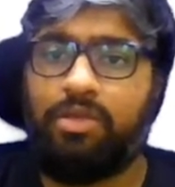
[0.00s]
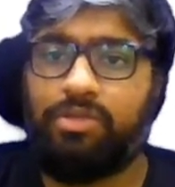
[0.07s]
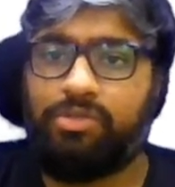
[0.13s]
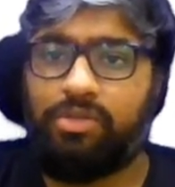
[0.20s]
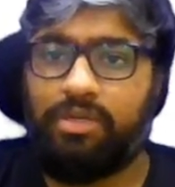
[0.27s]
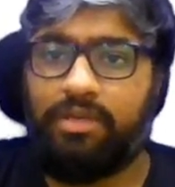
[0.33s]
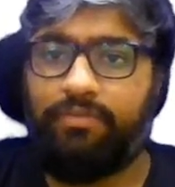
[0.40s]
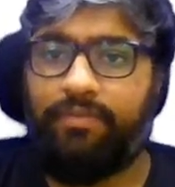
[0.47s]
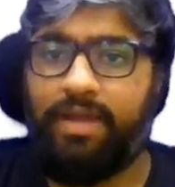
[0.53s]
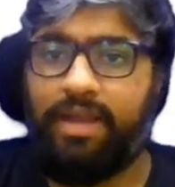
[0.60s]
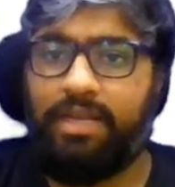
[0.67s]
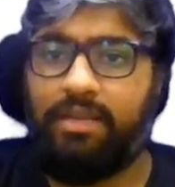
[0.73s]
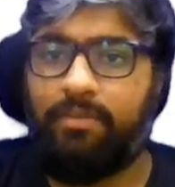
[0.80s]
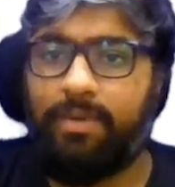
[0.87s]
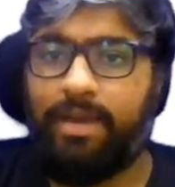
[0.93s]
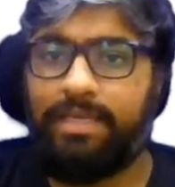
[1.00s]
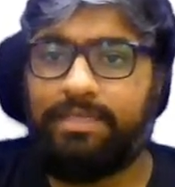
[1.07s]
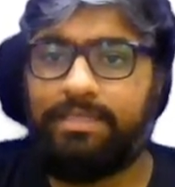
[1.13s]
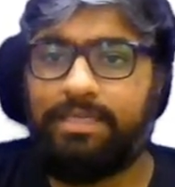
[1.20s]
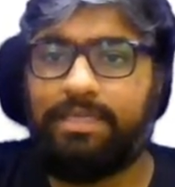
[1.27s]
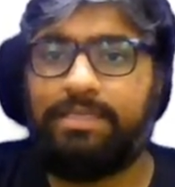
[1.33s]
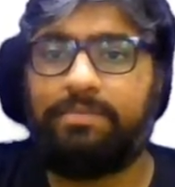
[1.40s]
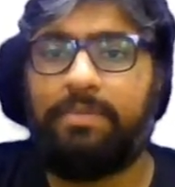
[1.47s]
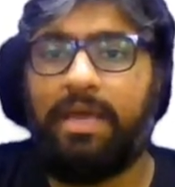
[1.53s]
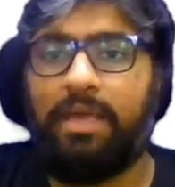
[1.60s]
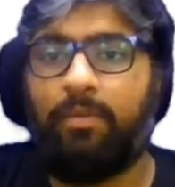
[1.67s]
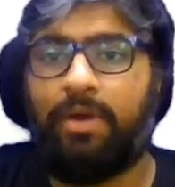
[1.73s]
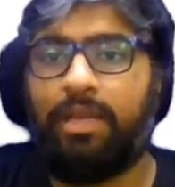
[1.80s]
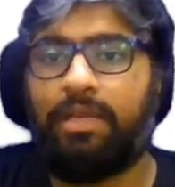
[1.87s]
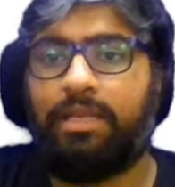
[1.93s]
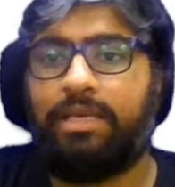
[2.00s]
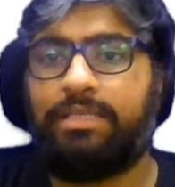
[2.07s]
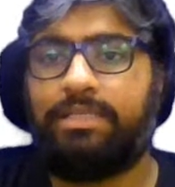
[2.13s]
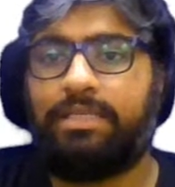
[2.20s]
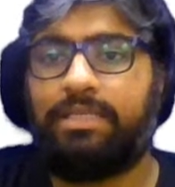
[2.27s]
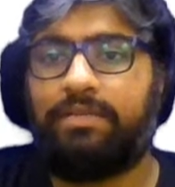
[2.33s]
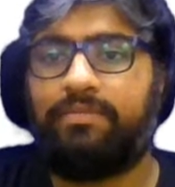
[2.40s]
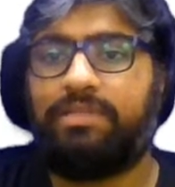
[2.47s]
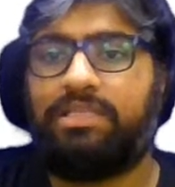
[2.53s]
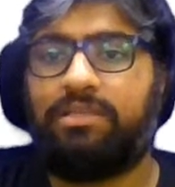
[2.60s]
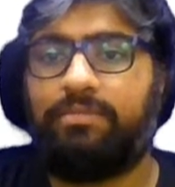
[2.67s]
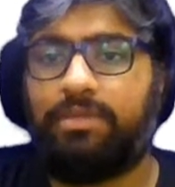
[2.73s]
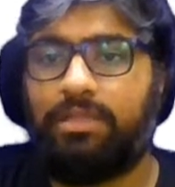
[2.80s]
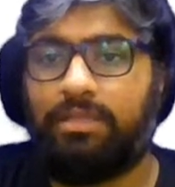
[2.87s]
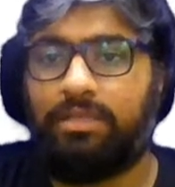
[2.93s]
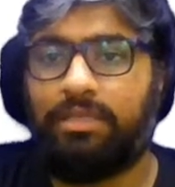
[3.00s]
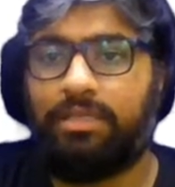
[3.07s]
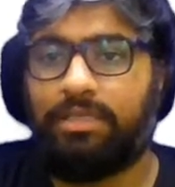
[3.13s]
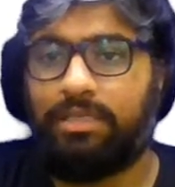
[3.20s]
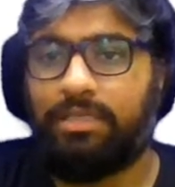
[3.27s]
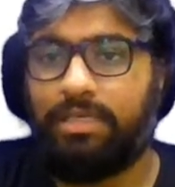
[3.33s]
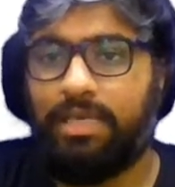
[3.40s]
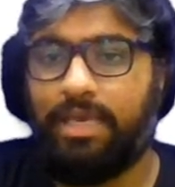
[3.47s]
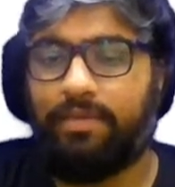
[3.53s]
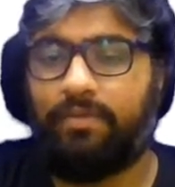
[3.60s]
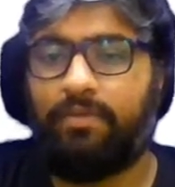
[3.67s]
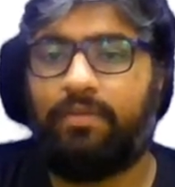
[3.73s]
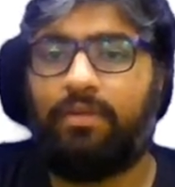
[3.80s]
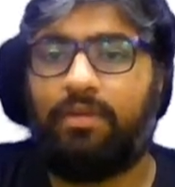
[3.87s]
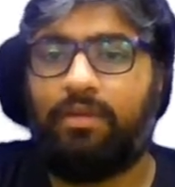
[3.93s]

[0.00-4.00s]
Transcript: So if I divide 6 by 1, is it divisible? Yes.